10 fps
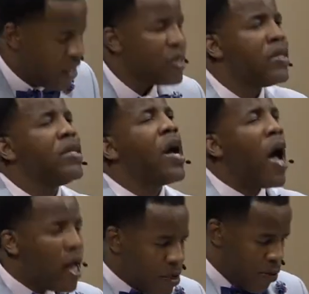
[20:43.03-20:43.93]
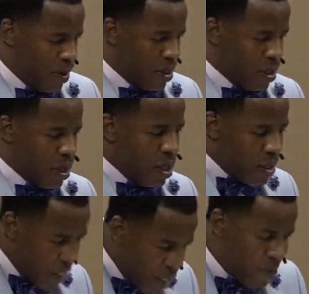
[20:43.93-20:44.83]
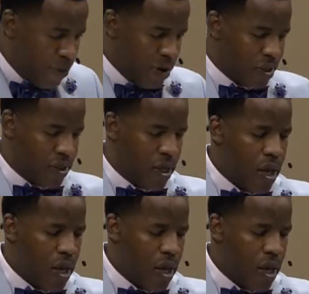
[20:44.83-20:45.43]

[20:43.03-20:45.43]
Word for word: is inadequate to keep us.